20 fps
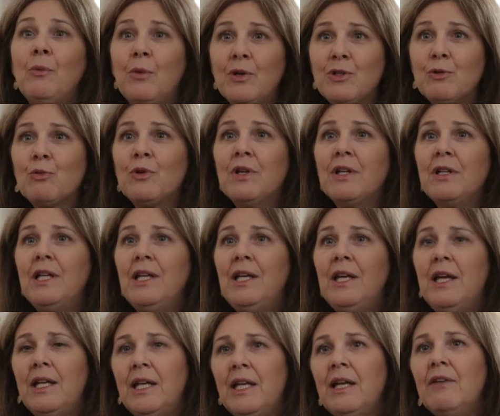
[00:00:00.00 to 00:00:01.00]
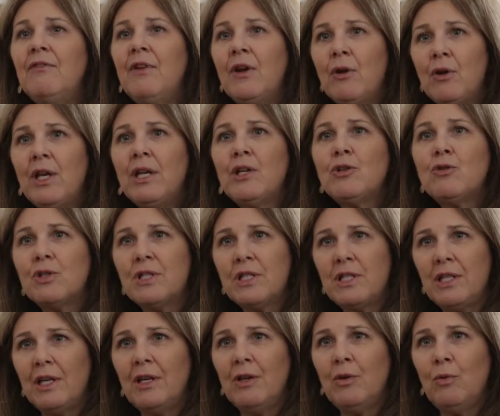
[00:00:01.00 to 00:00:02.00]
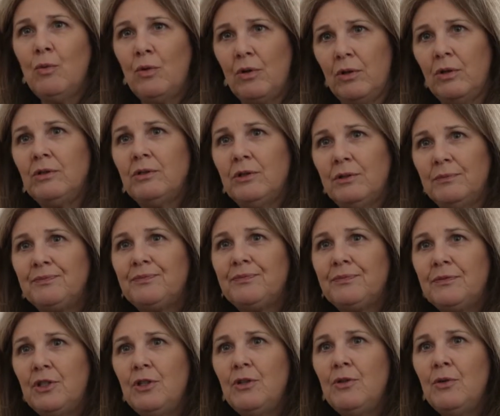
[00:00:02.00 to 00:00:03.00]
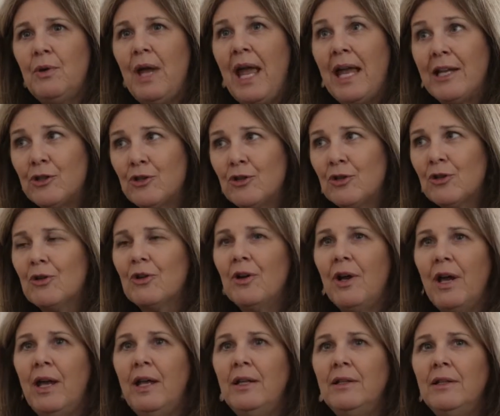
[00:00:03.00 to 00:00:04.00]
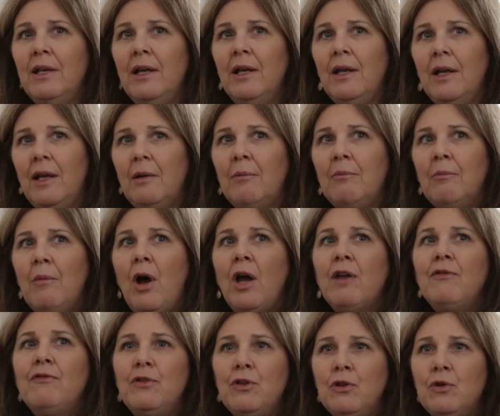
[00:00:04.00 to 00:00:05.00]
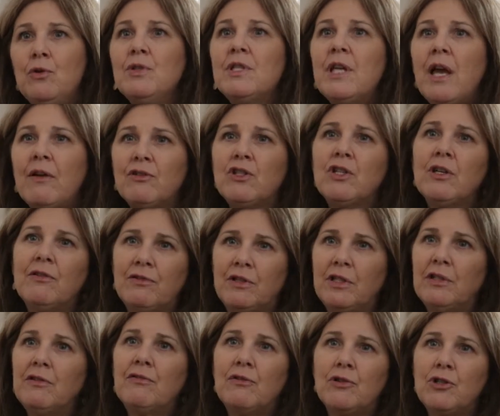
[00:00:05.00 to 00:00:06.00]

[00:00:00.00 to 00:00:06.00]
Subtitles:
It was really a very interesting world to enter, and my views have shifted